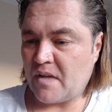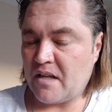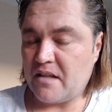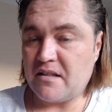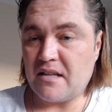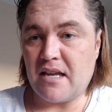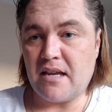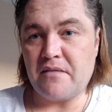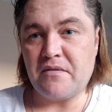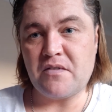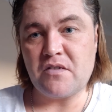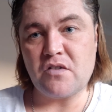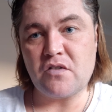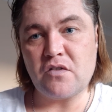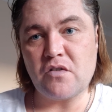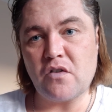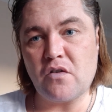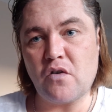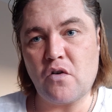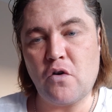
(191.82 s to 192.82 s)

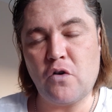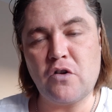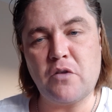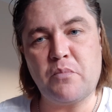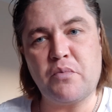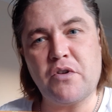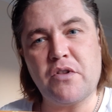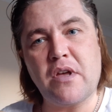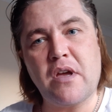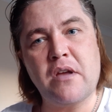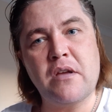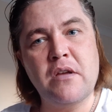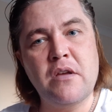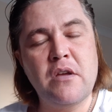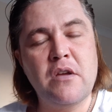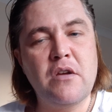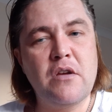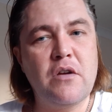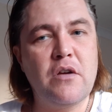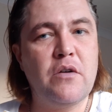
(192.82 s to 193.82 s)
Dave's older brother,
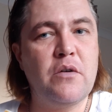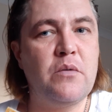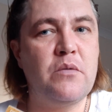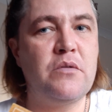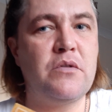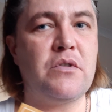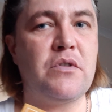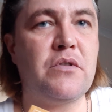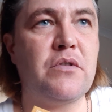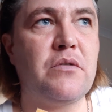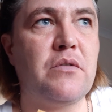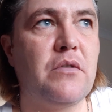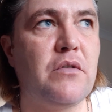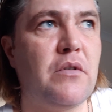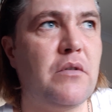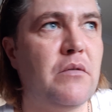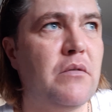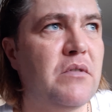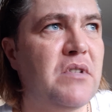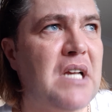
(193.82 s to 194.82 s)
who's
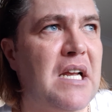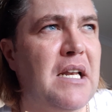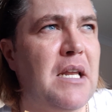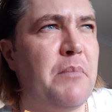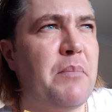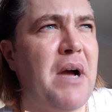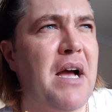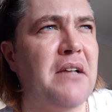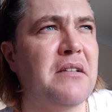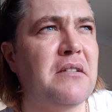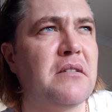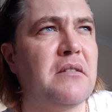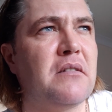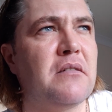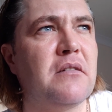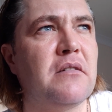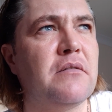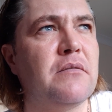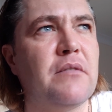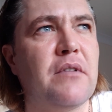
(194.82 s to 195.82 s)
sadly passed
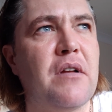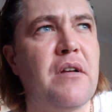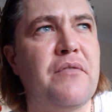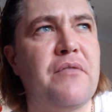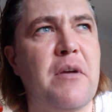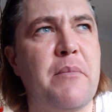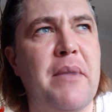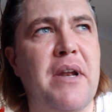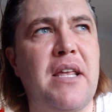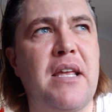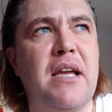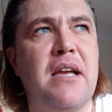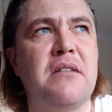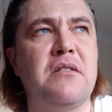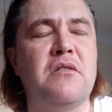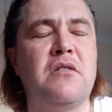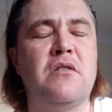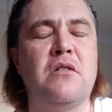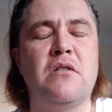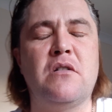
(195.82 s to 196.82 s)
many years
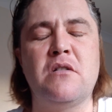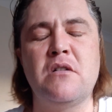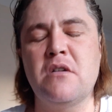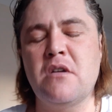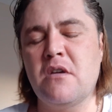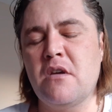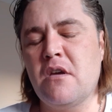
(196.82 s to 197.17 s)
ago.